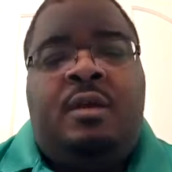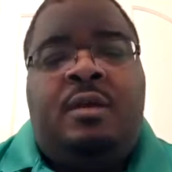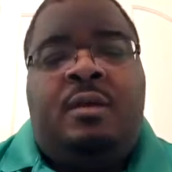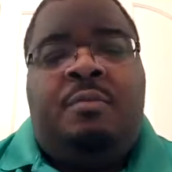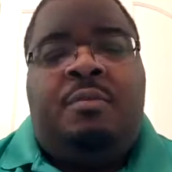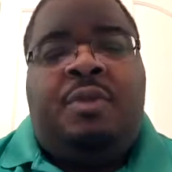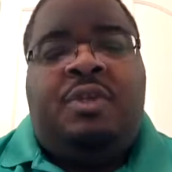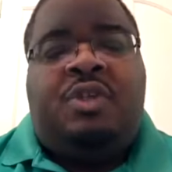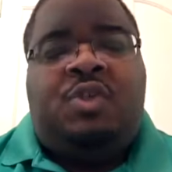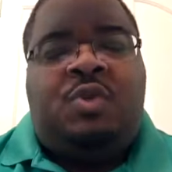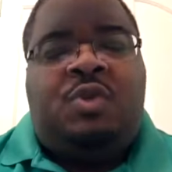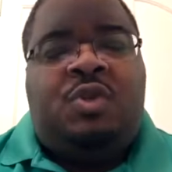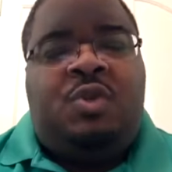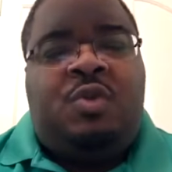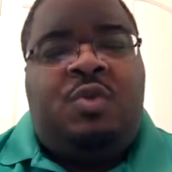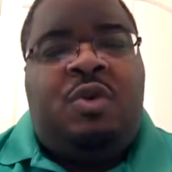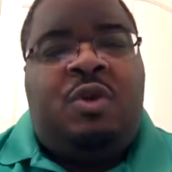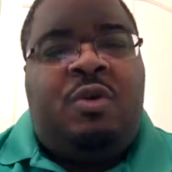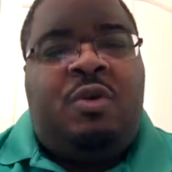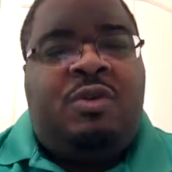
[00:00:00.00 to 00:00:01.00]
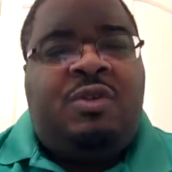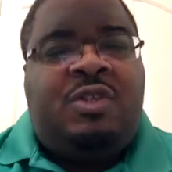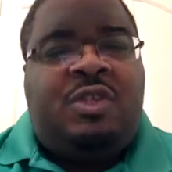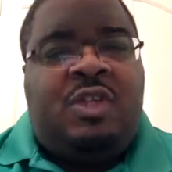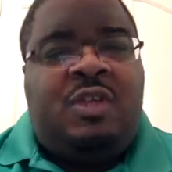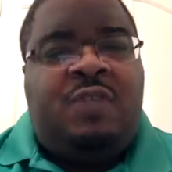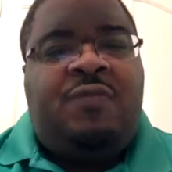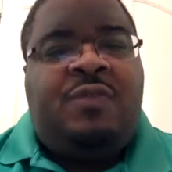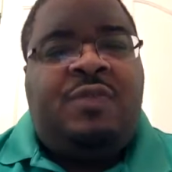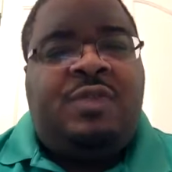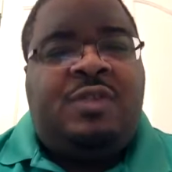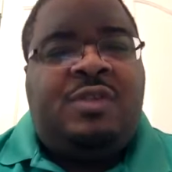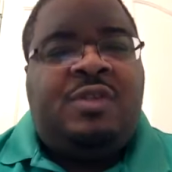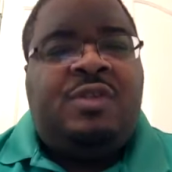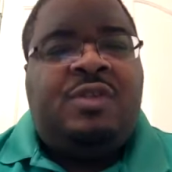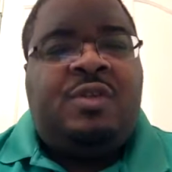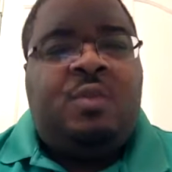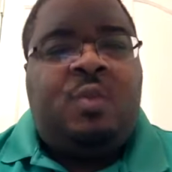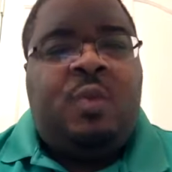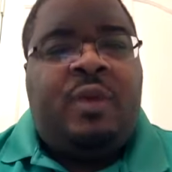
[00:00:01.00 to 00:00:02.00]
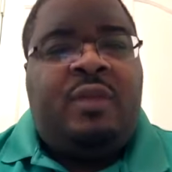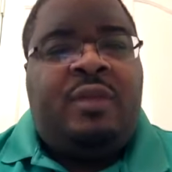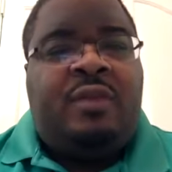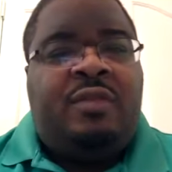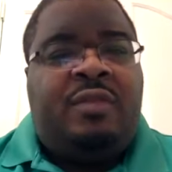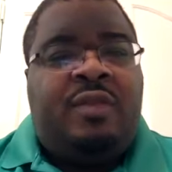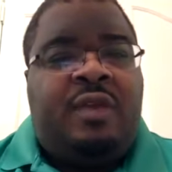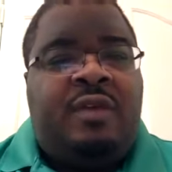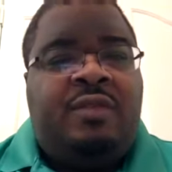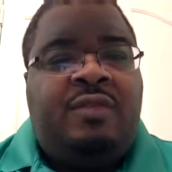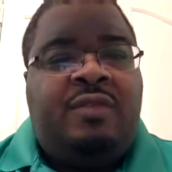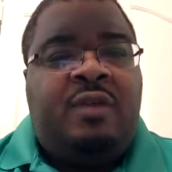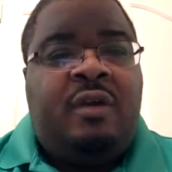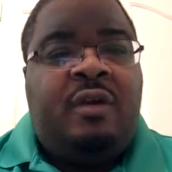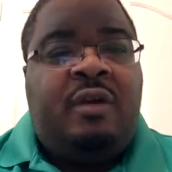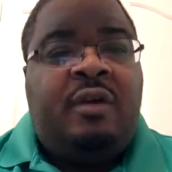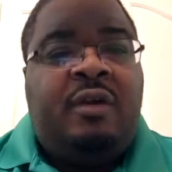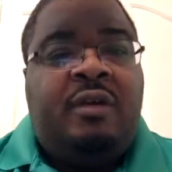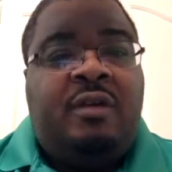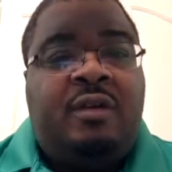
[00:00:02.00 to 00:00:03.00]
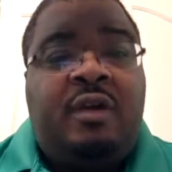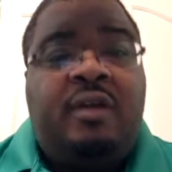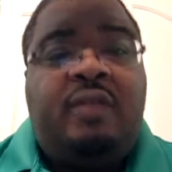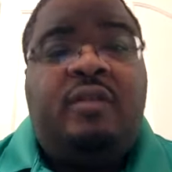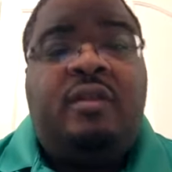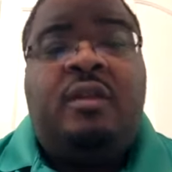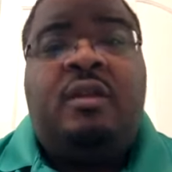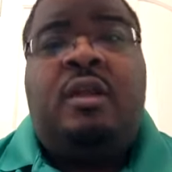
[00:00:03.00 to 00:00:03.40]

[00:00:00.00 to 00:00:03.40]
but you do notice differences in the way that things are conducted.